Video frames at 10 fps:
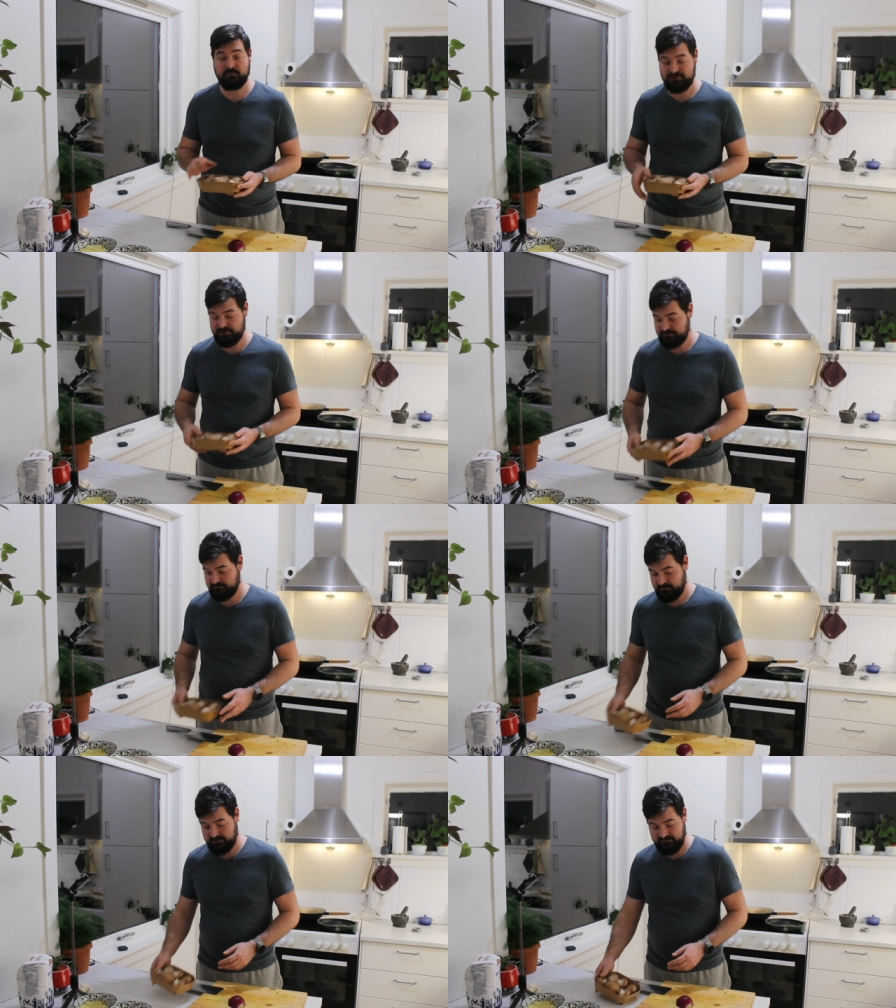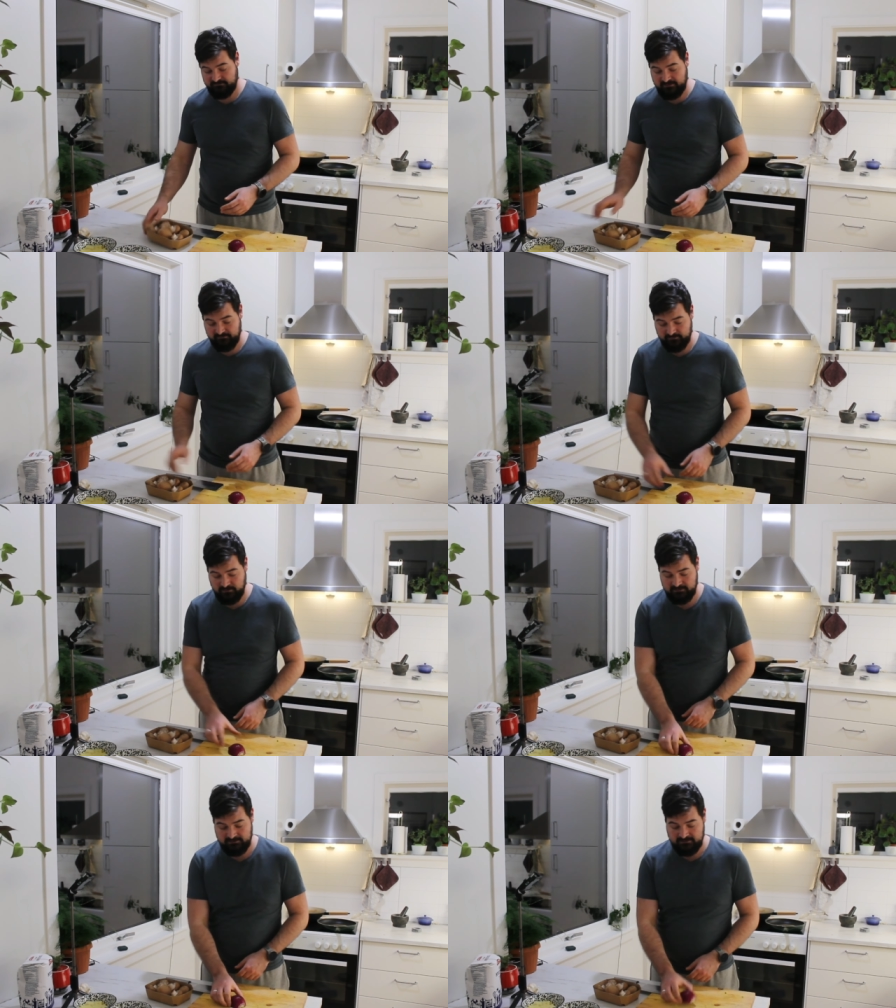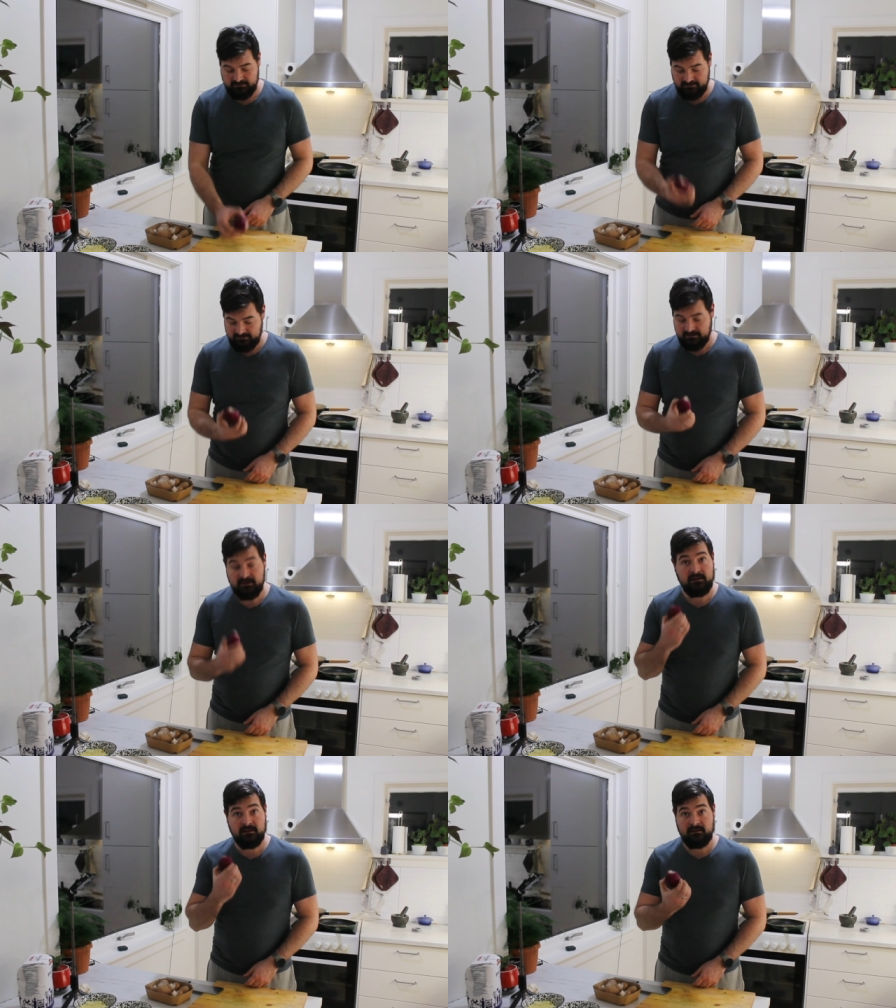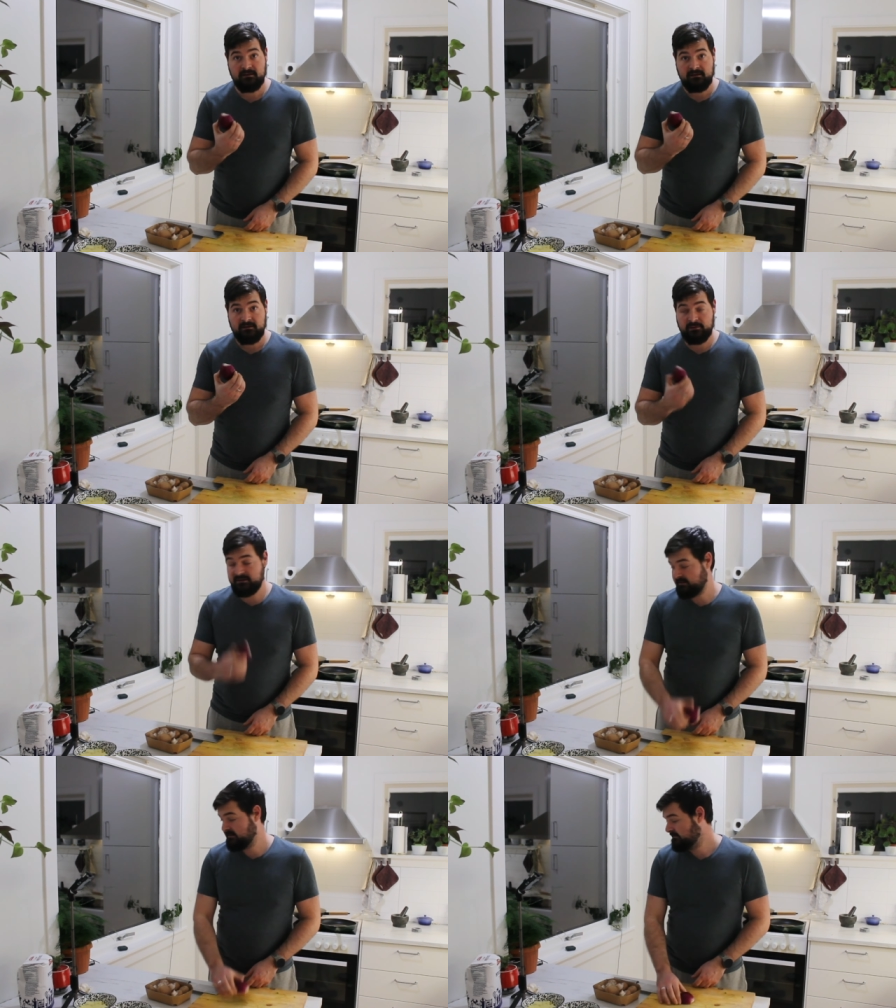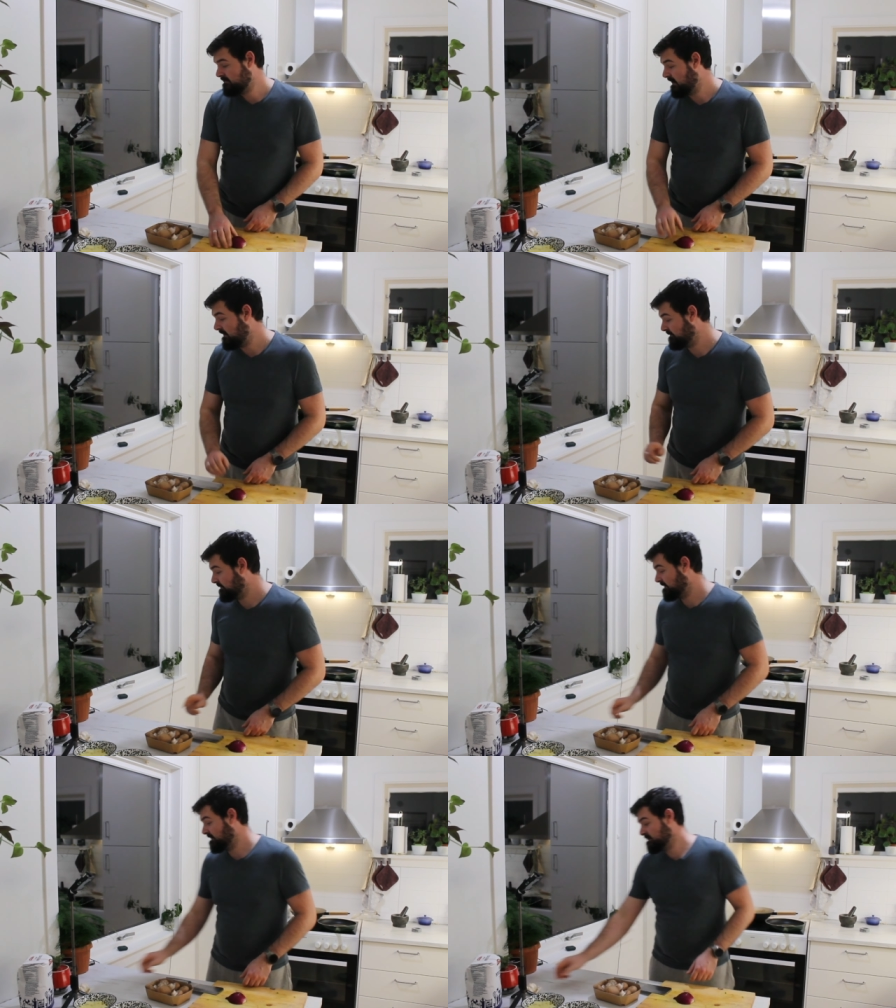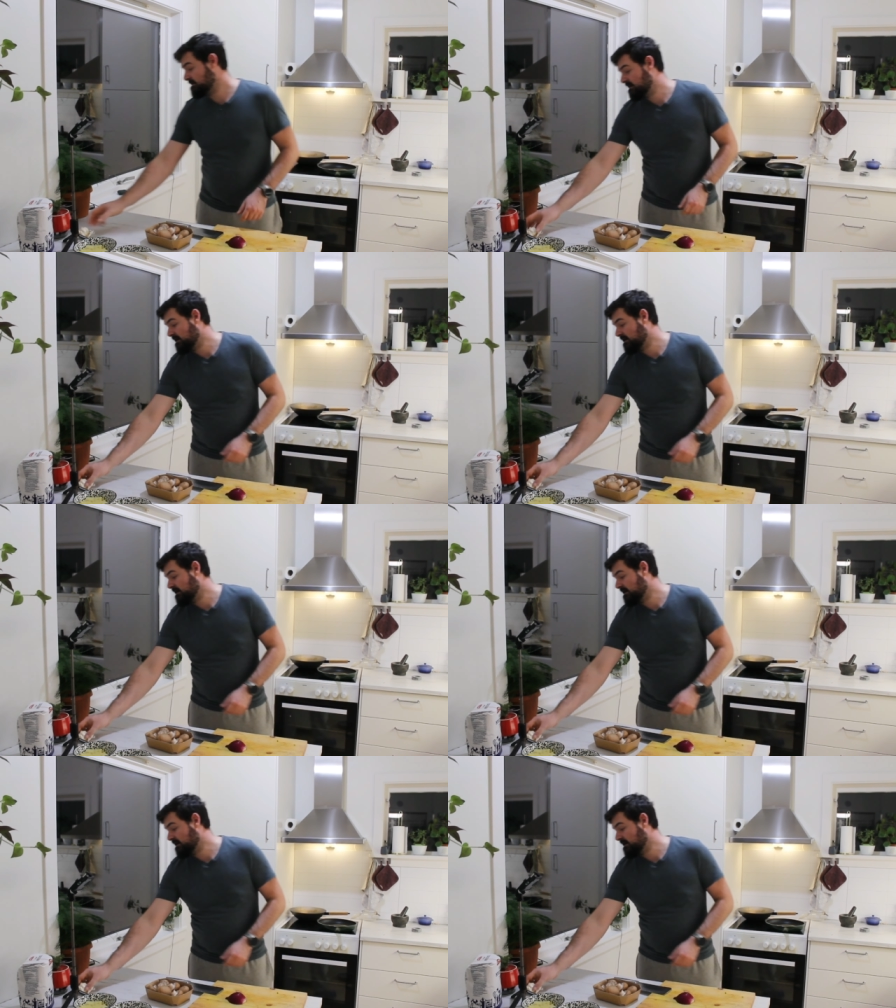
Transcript: which are really flavorful. Red onion, half a red onion,